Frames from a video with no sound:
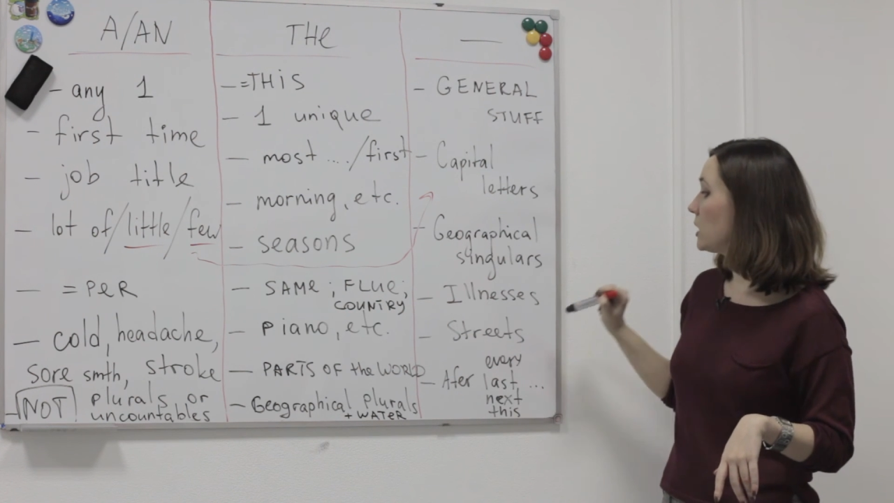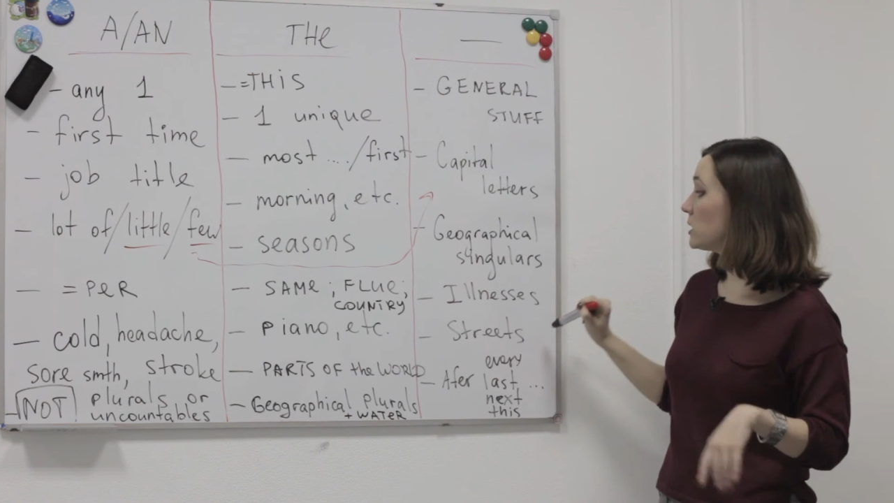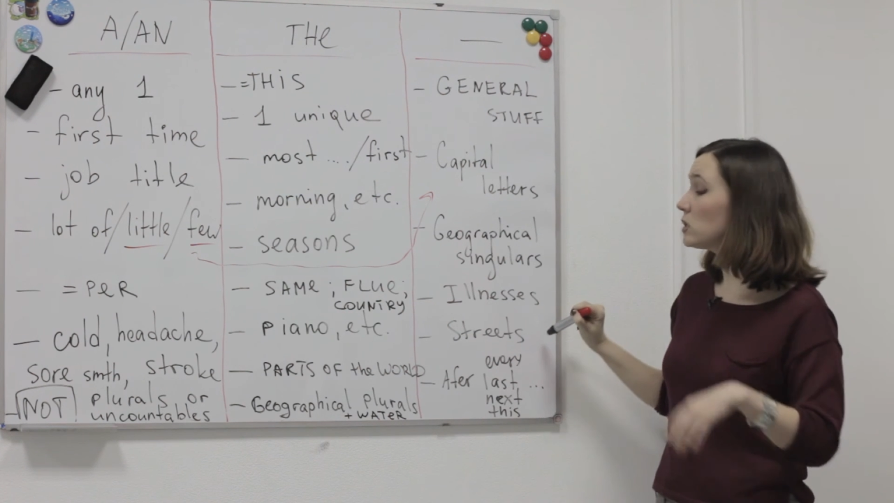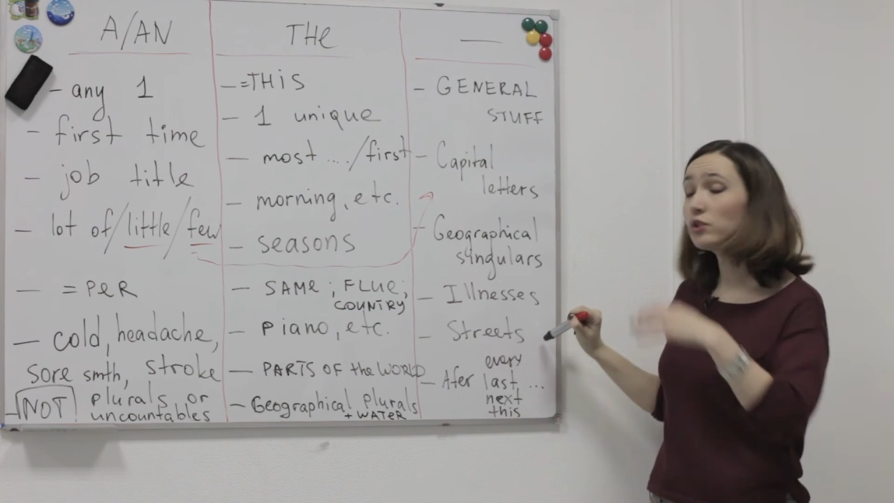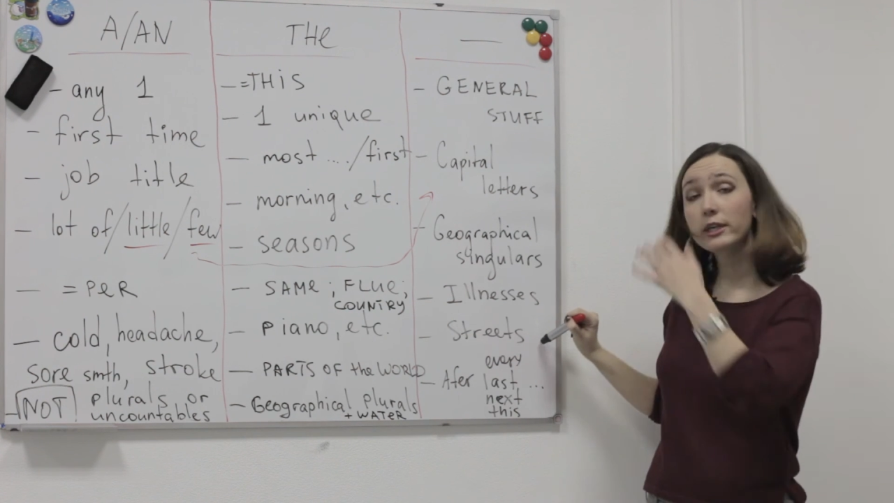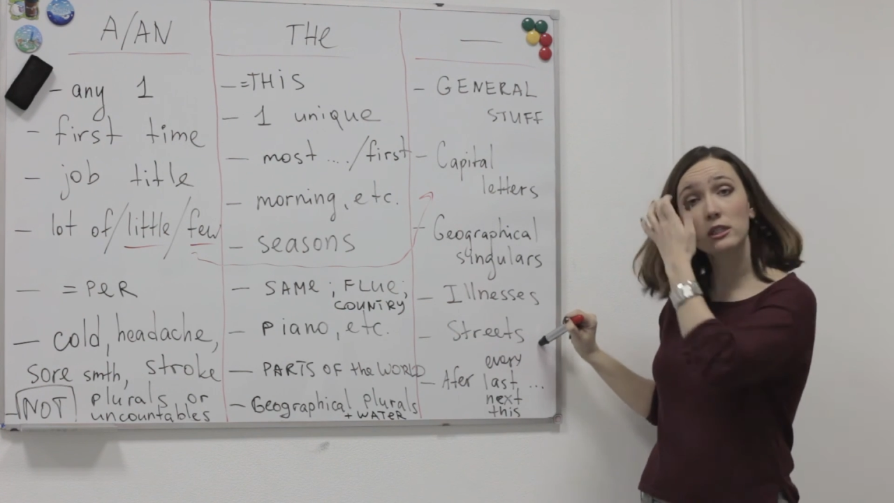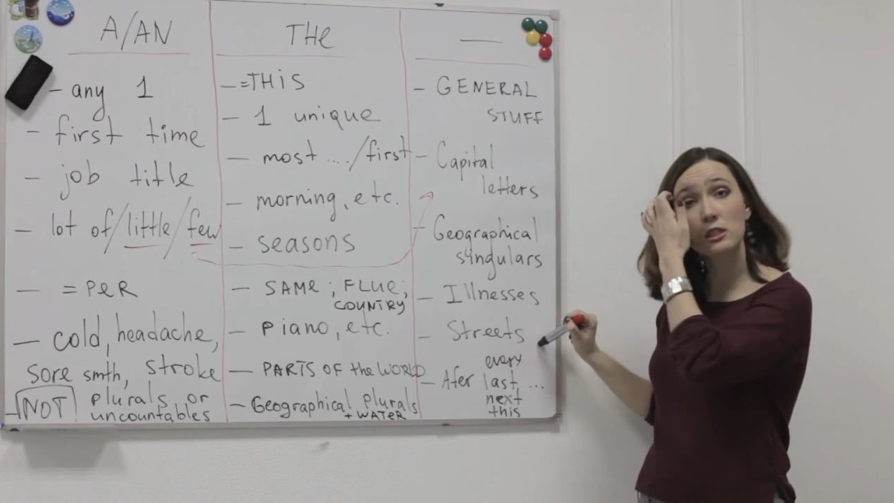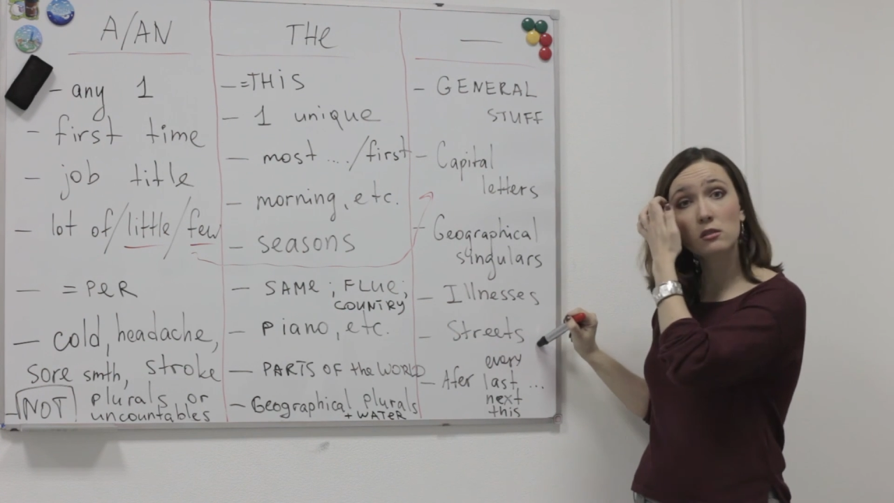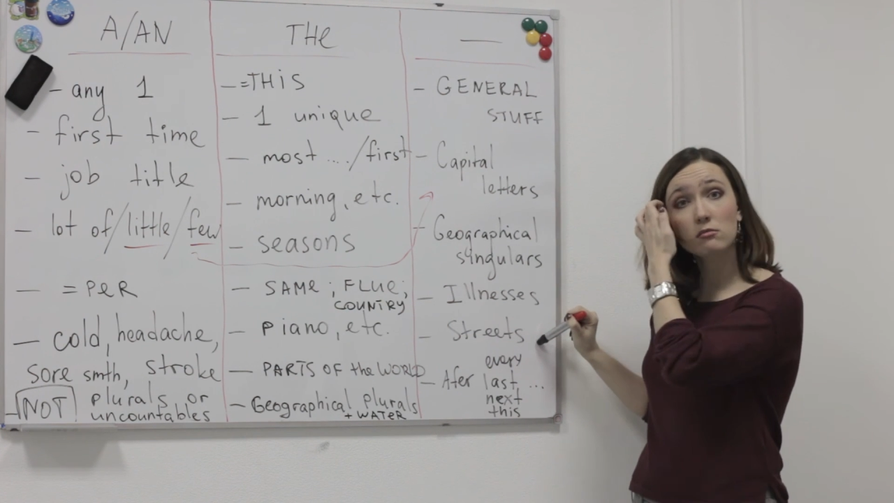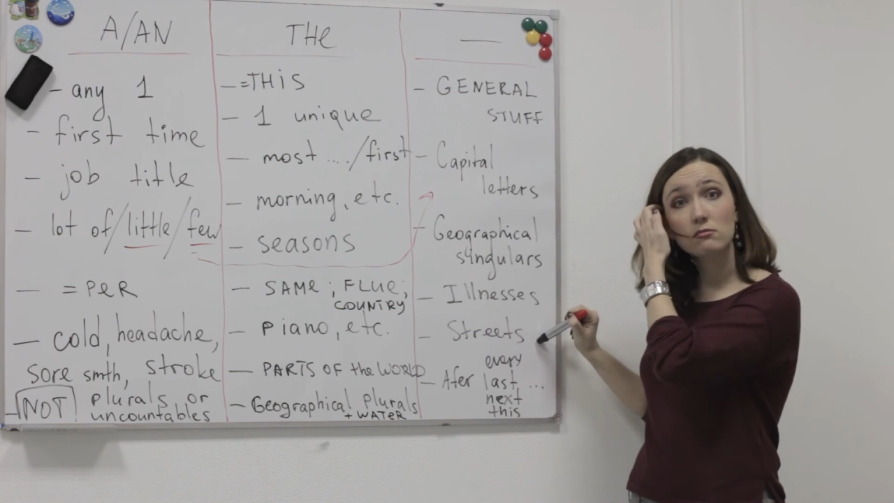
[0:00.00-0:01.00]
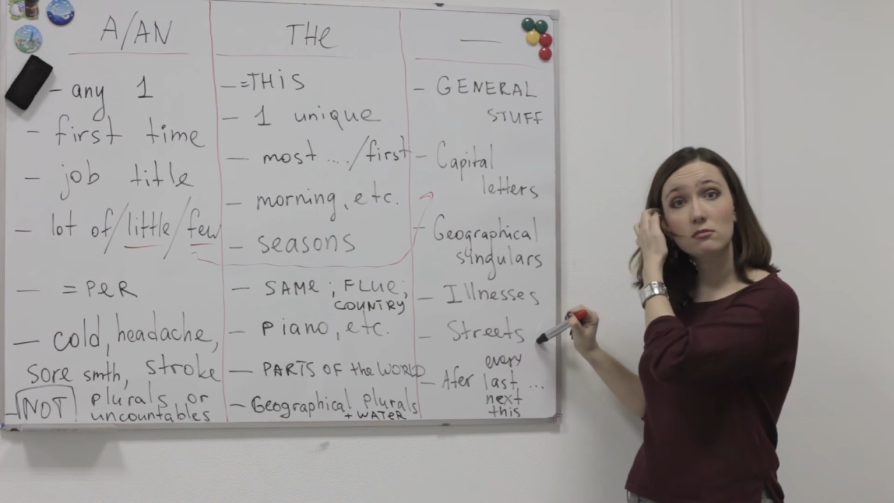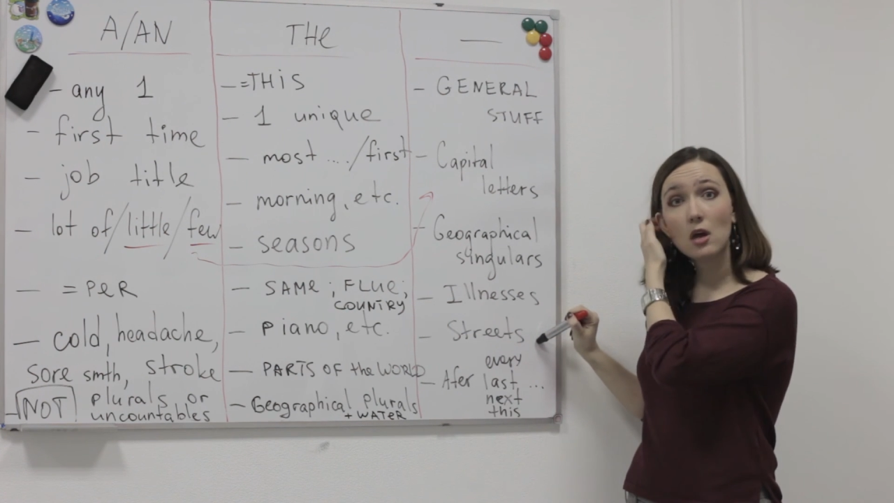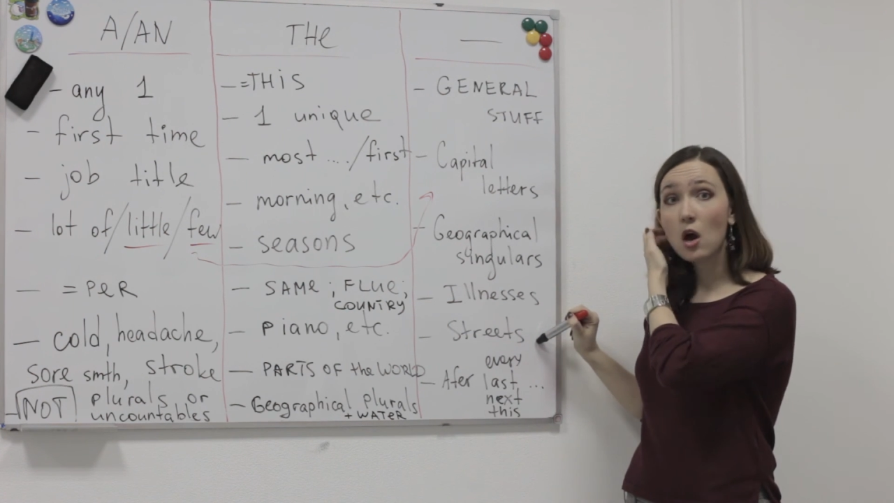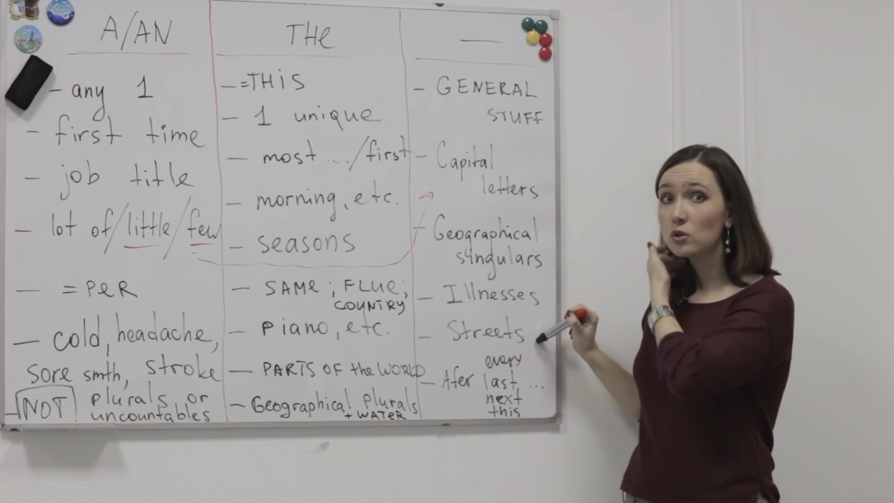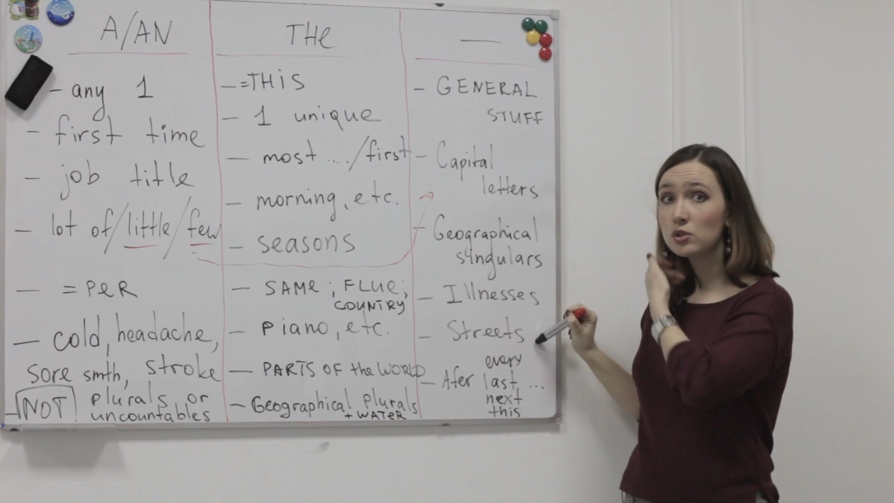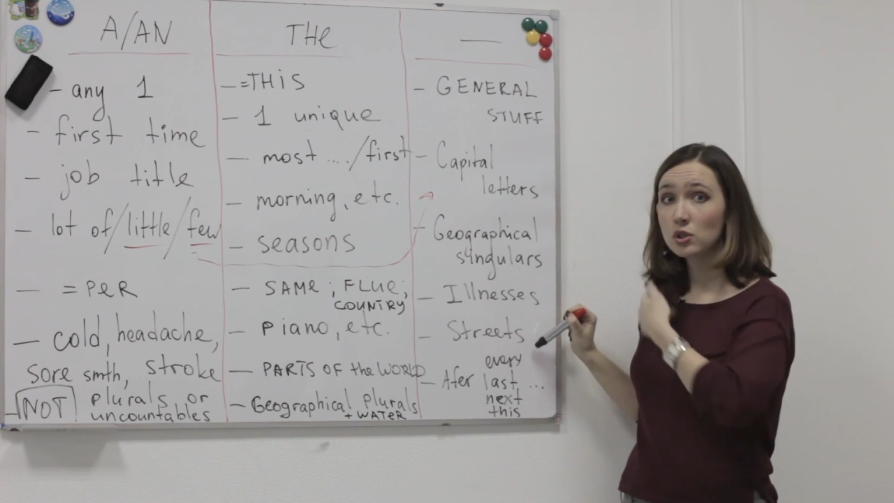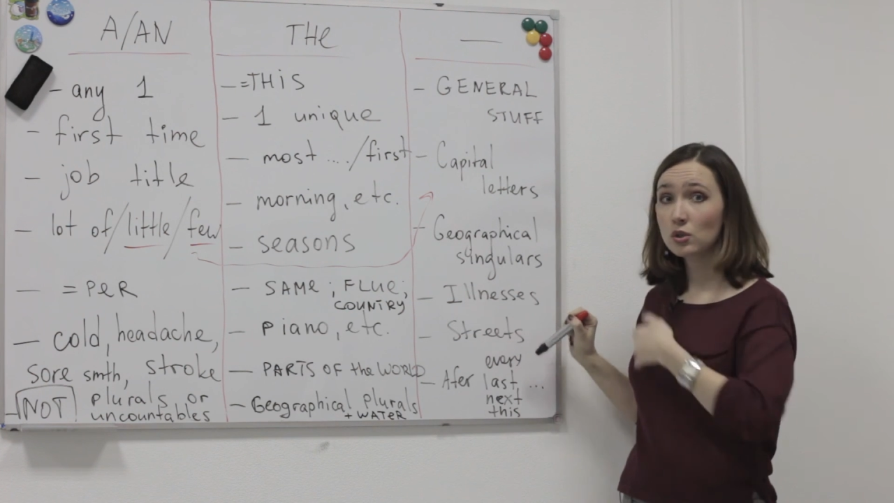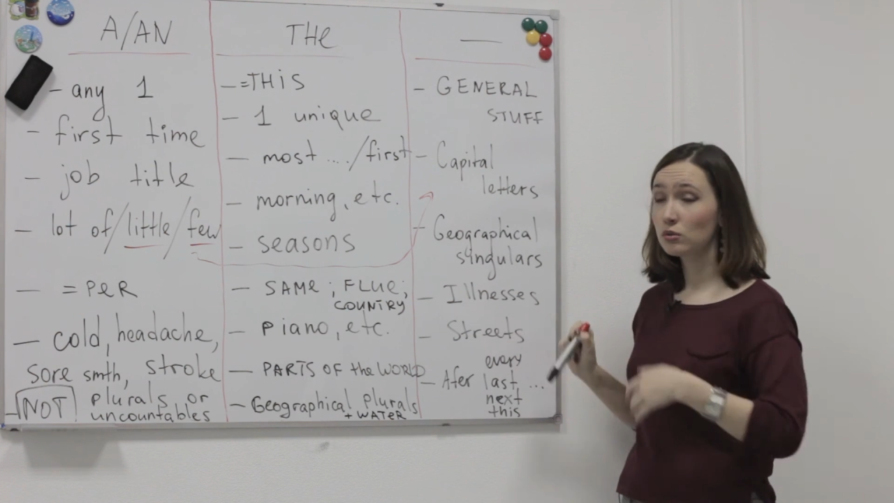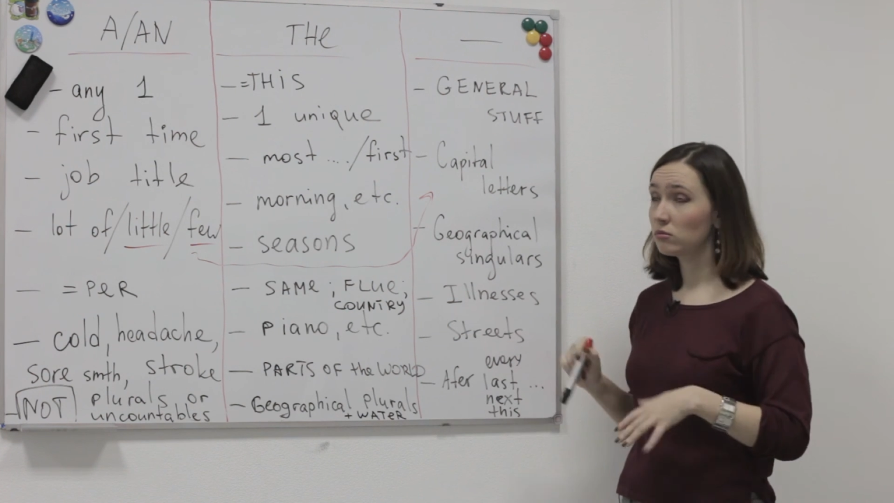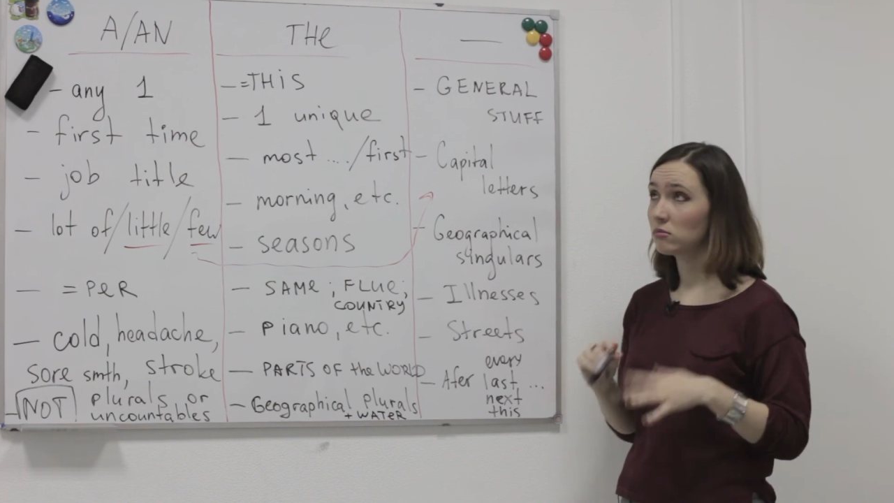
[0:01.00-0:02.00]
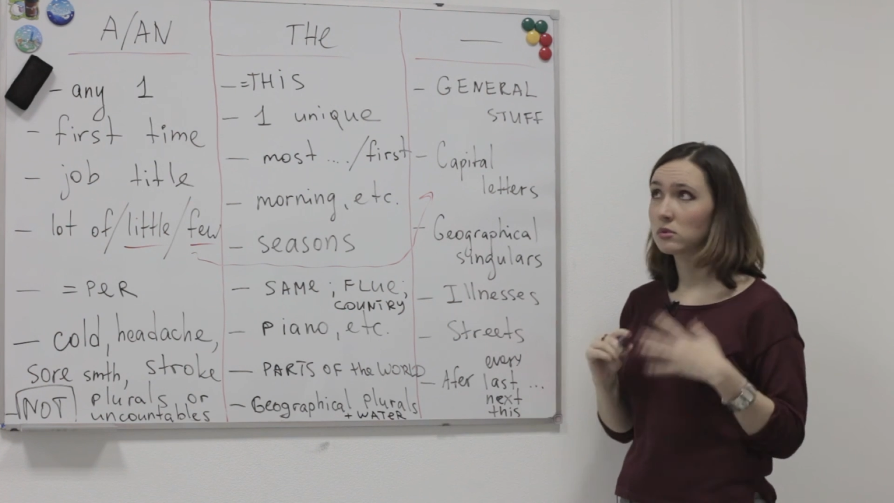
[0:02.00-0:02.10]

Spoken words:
Streets also